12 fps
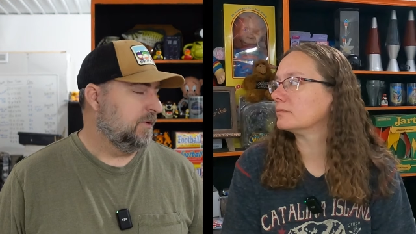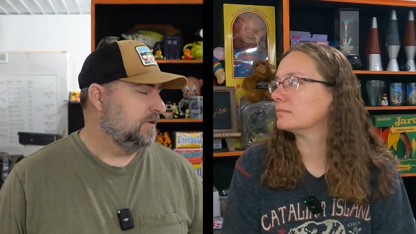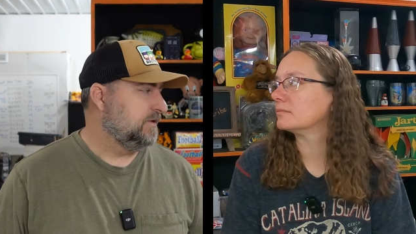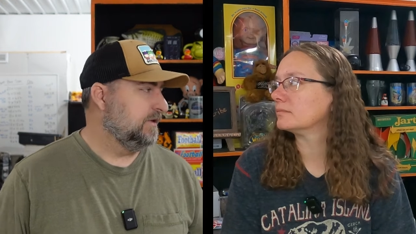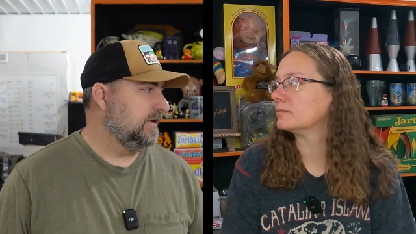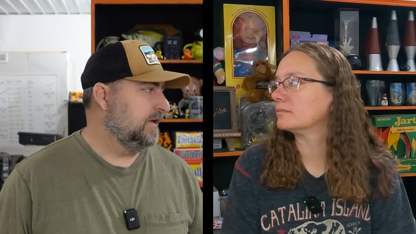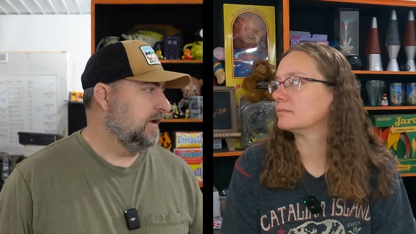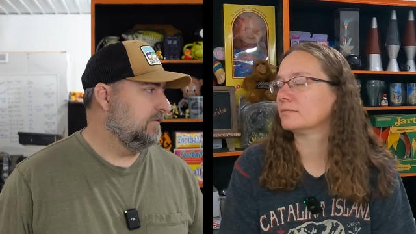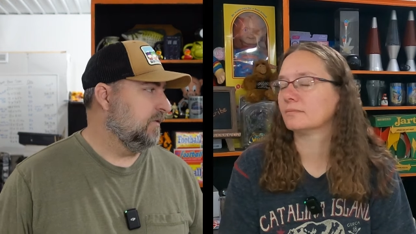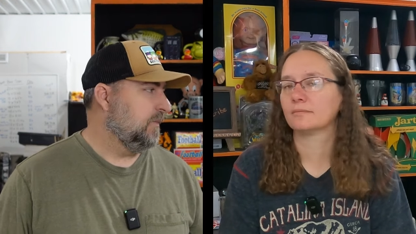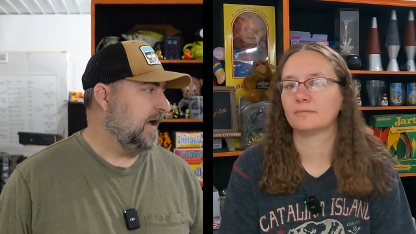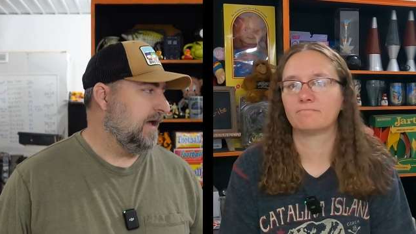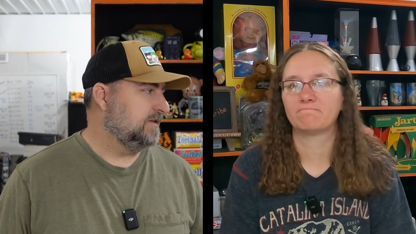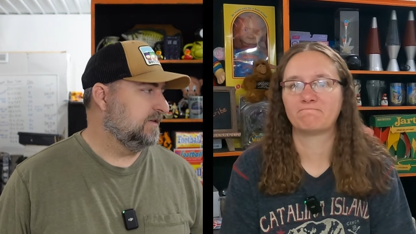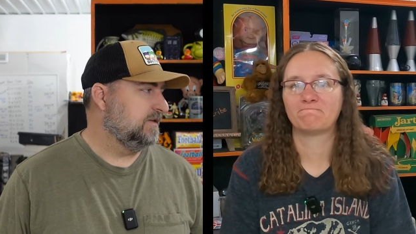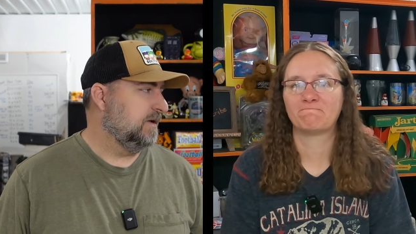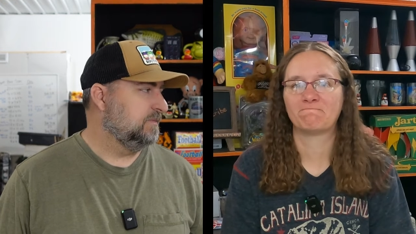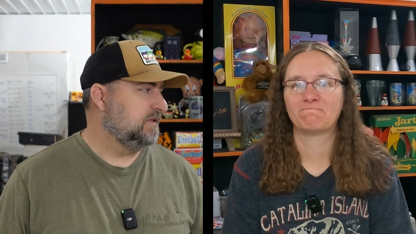Speaker 1: person that never
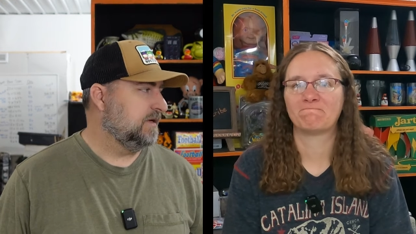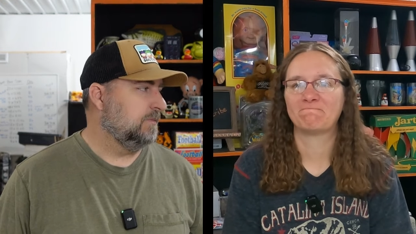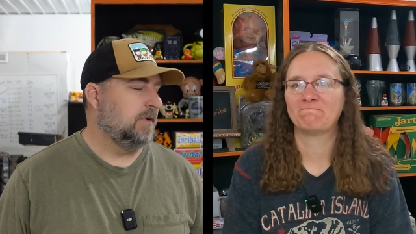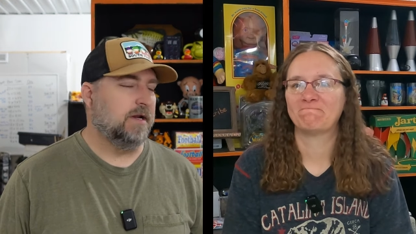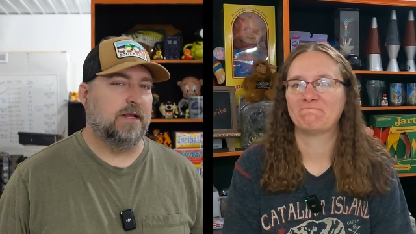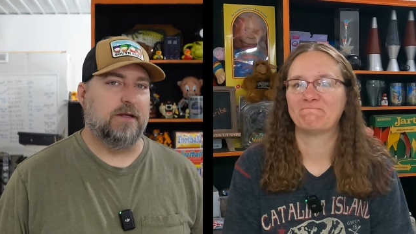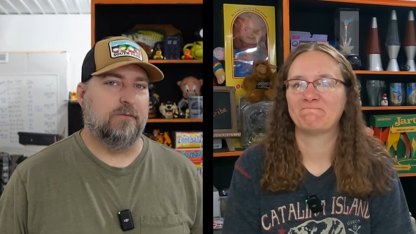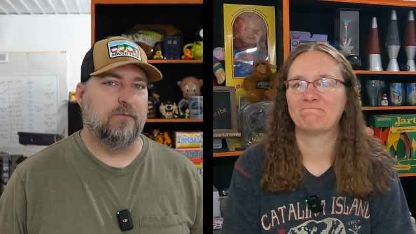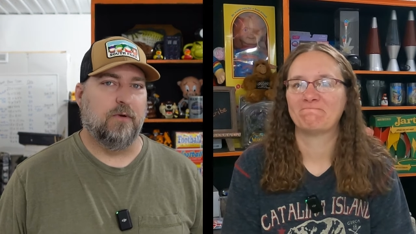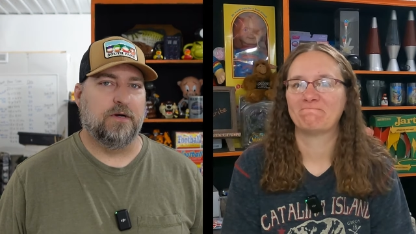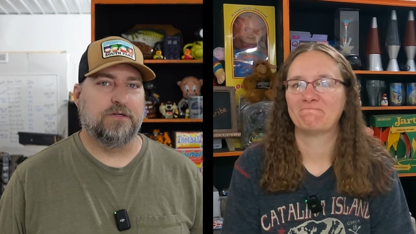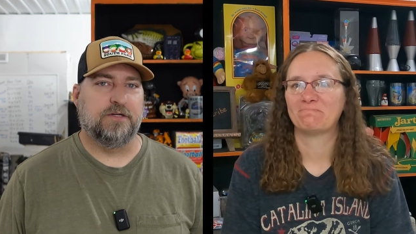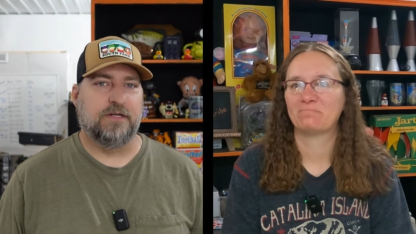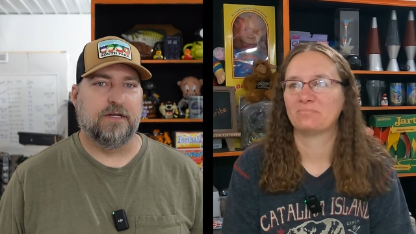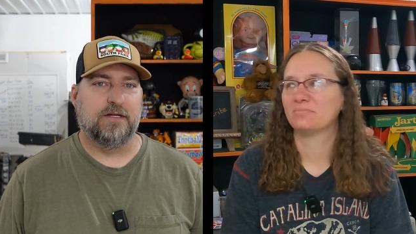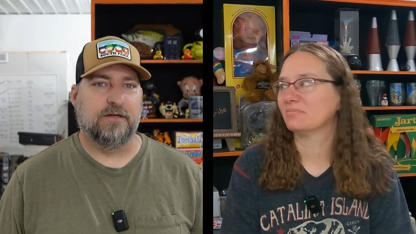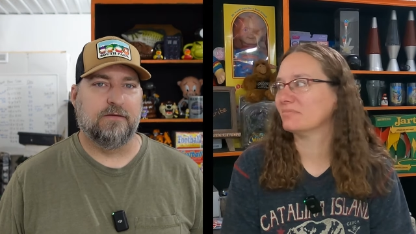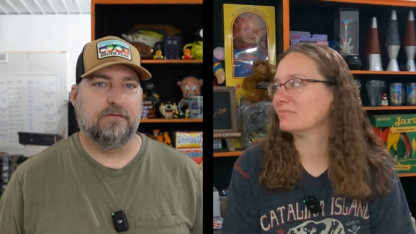passes up somebody where she
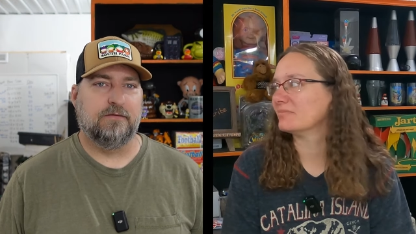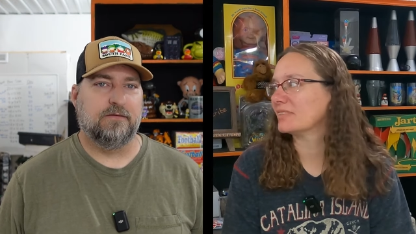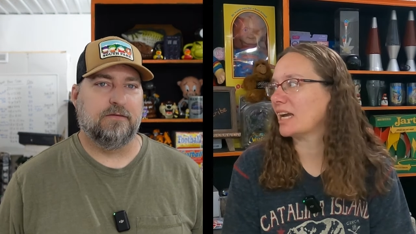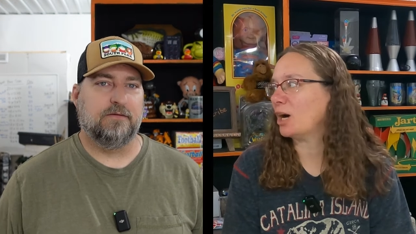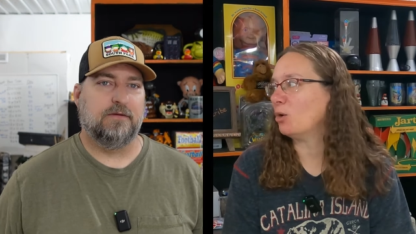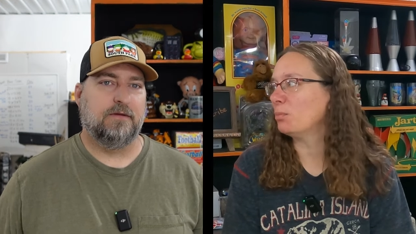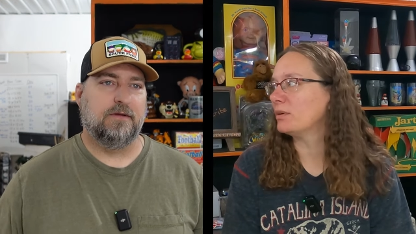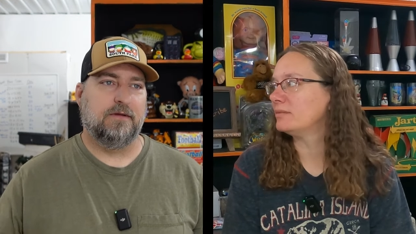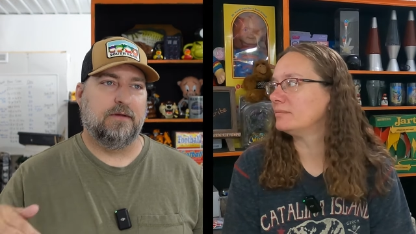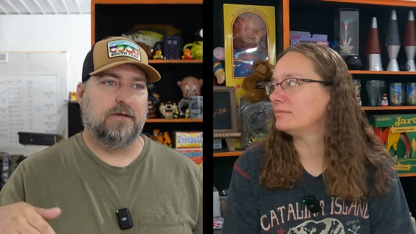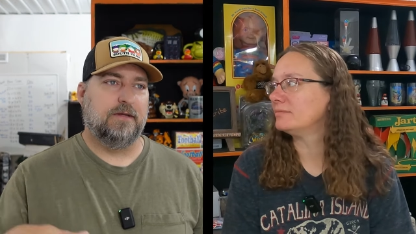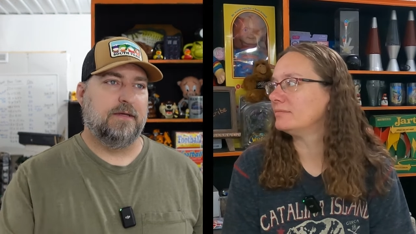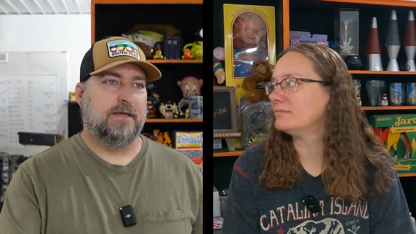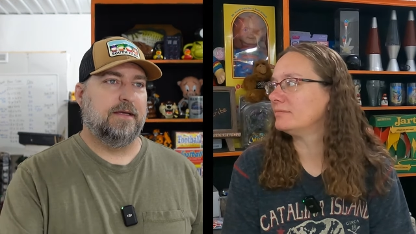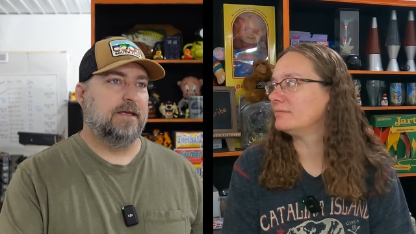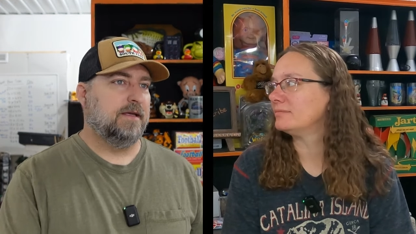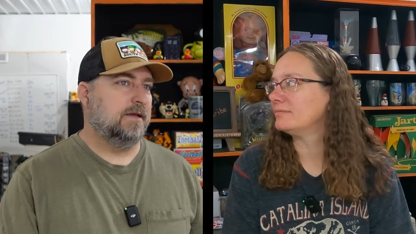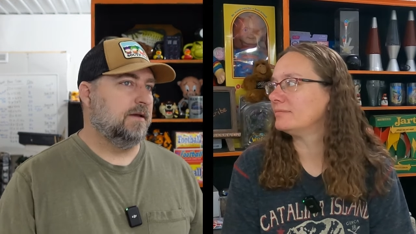can...
Speaker 2: help?
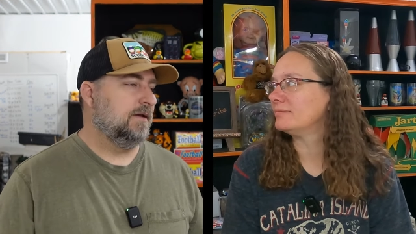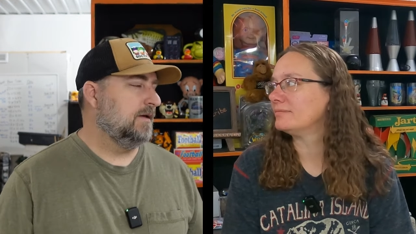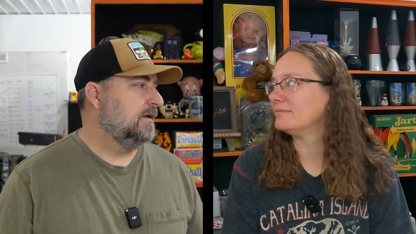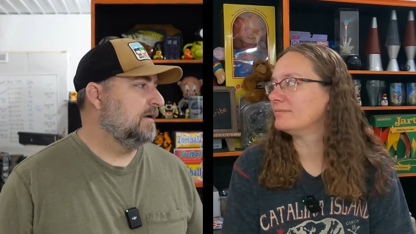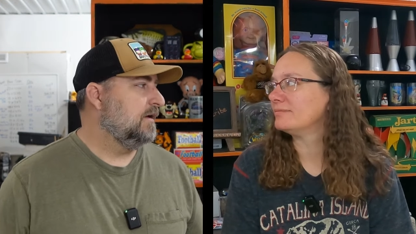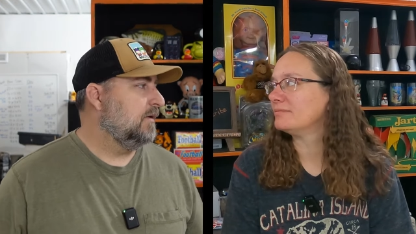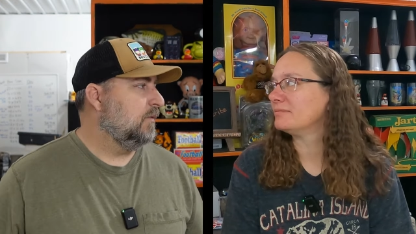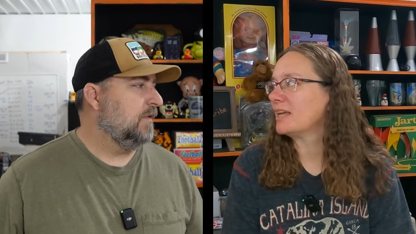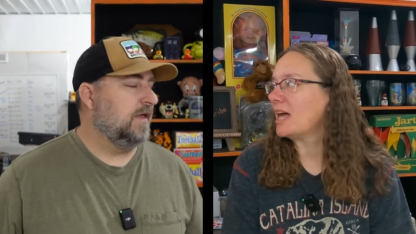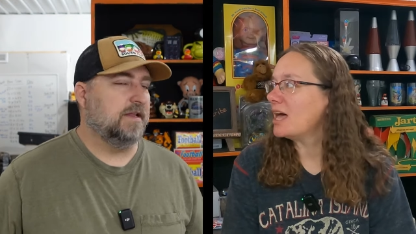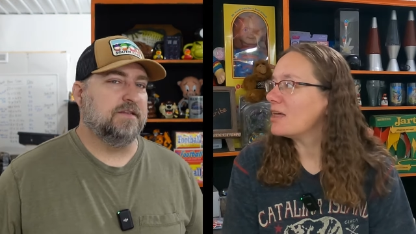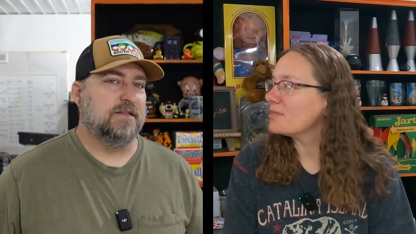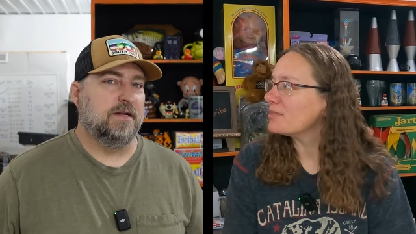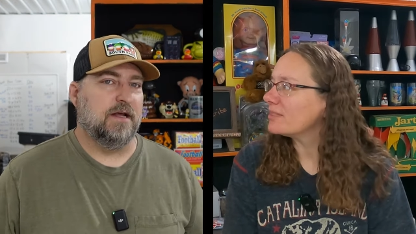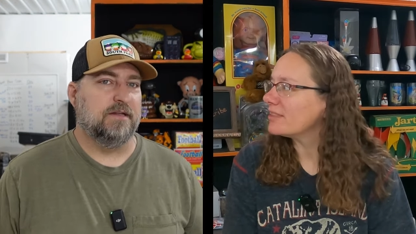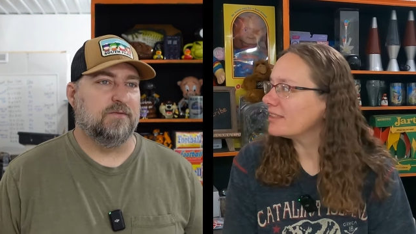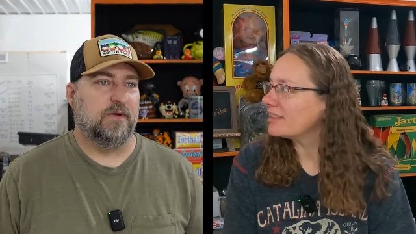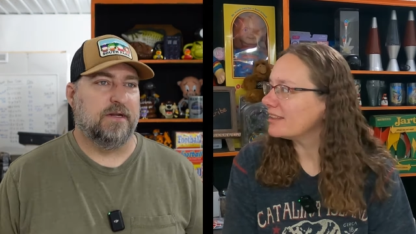
Speaker 1: Well, that's the
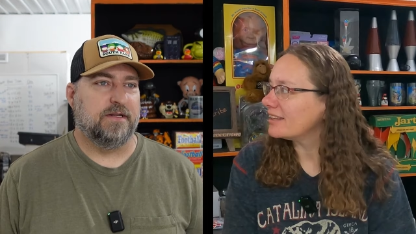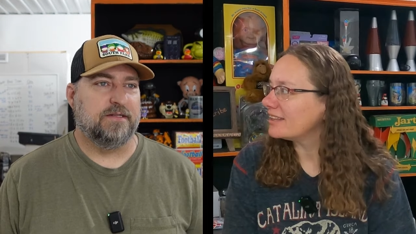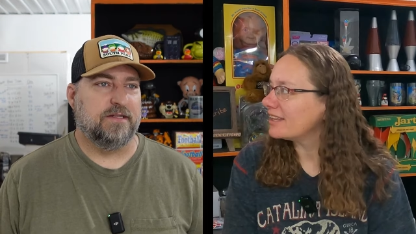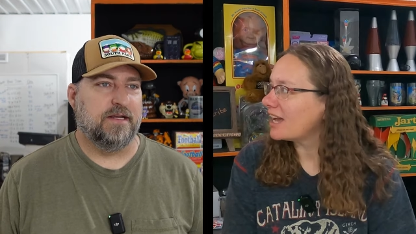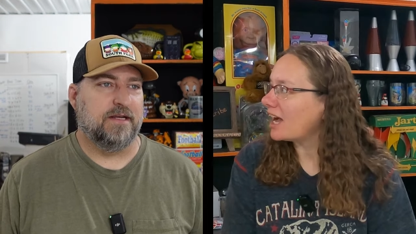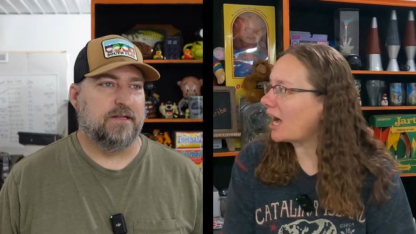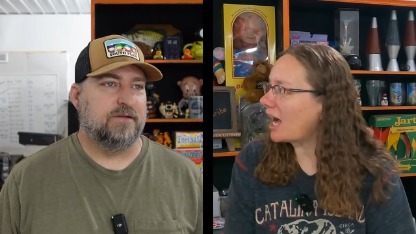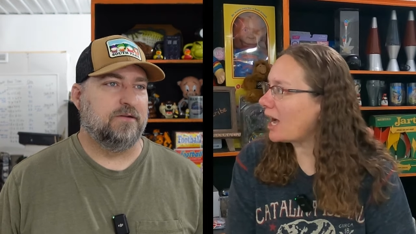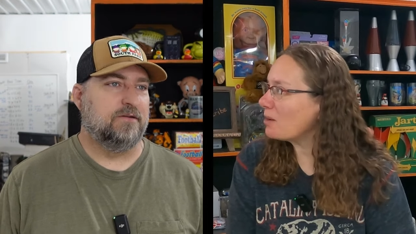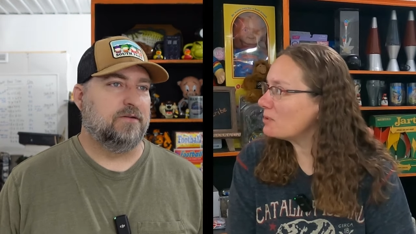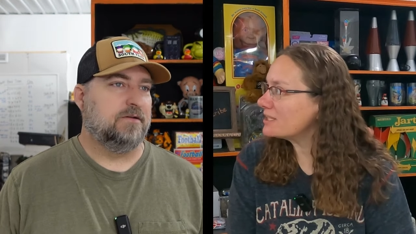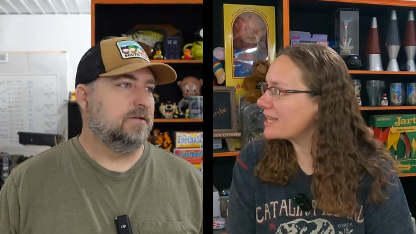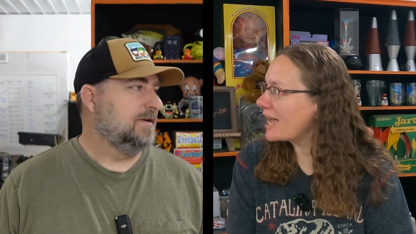nice way to say it.
Speaker 2: I was